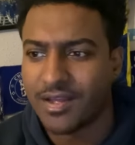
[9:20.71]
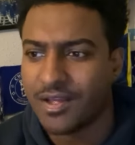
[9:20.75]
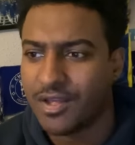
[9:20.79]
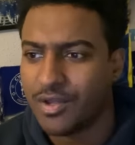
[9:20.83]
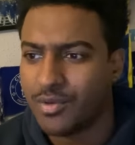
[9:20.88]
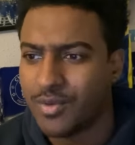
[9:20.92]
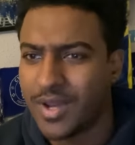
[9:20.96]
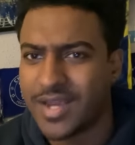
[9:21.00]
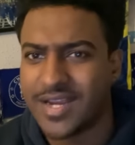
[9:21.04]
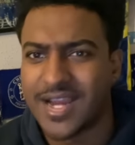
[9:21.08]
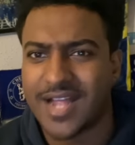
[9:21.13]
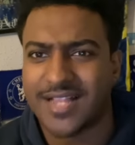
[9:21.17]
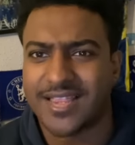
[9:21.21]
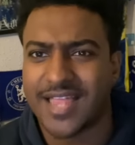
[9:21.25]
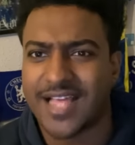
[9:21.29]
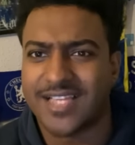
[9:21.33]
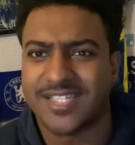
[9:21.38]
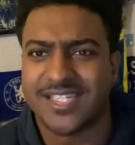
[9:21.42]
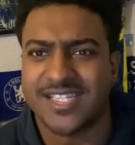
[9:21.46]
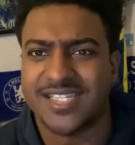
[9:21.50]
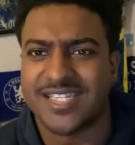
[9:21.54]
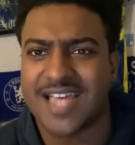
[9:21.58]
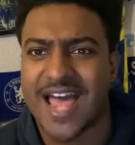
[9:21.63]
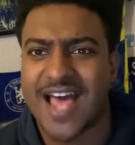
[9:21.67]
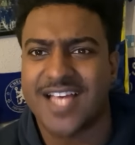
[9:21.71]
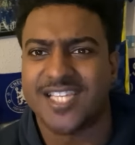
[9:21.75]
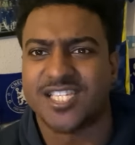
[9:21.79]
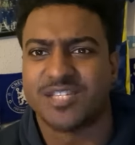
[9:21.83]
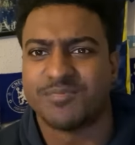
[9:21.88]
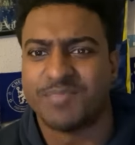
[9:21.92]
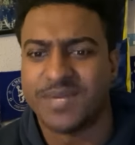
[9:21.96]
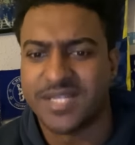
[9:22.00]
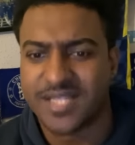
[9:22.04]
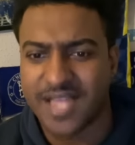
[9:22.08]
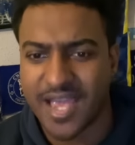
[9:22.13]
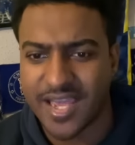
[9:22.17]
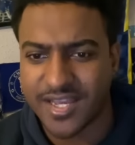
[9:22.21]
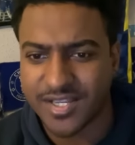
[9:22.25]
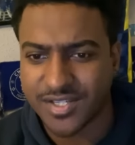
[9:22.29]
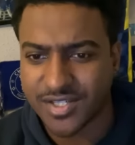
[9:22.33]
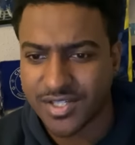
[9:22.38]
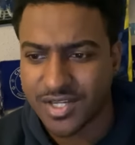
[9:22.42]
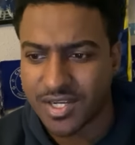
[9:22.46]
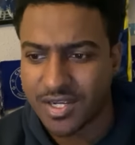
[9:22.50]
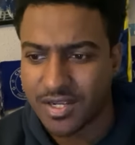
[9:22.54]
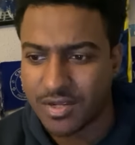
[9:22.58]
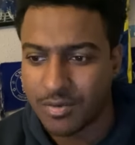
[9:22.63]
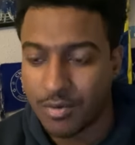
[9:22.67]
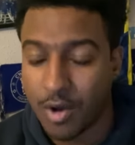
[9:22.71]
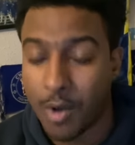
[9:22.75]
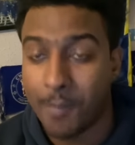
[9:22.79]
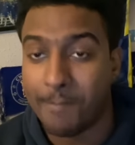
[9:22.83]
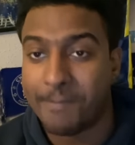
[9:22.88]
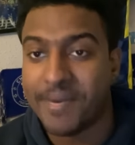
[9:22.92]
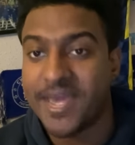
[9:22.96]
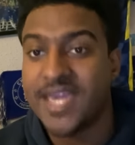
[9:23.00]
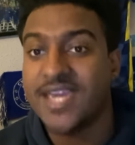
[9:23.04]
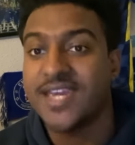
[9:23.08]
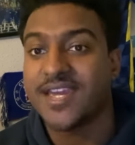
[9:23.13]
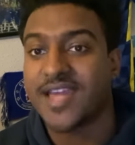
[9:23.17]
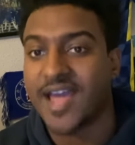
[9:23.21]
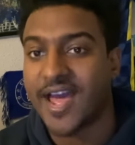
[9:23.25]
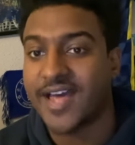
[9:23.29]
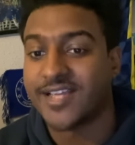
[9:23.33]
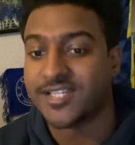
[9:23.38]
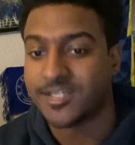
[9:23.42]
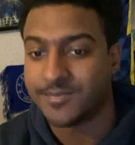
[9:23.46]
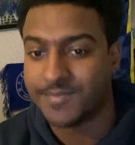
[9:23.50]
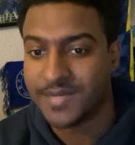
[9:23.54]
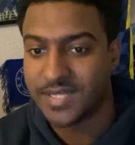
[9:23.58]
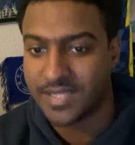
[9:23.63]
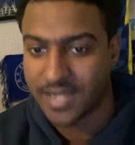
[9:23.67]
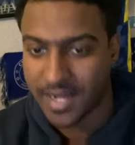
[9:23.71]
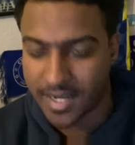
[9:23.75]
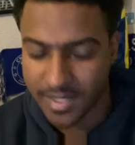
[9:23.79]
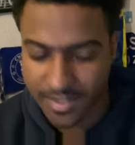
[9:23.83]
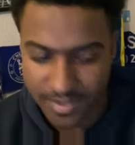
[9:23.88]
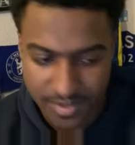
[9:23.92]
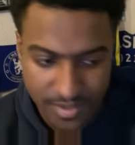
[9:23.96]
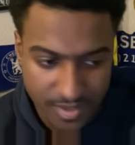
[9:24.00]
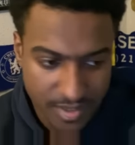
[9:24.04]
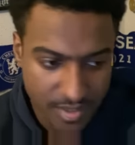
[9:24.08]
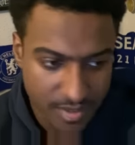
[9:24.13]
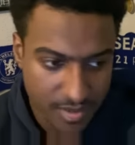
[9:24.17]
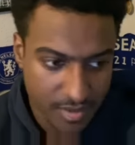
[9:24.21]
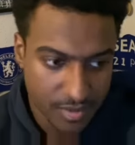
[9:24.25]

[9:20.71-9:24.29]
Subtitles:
We ain't had that since Aspie days. Well, peak Aspie days.